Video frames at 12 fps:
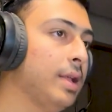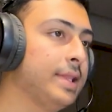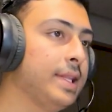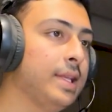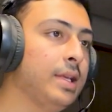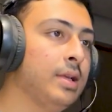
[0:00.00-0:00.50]
Let's
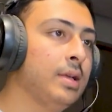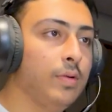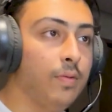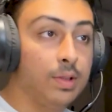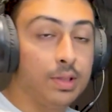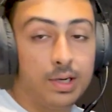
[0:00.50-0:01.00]
see.
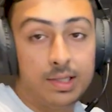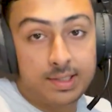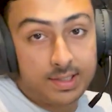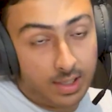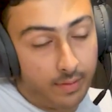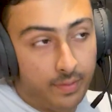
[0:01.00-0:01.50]

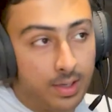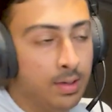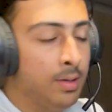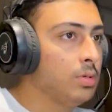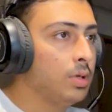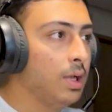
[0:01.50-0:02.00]
137.
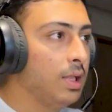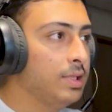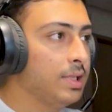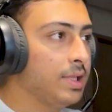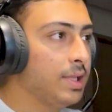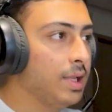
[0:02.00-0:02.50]
Okay, I'll just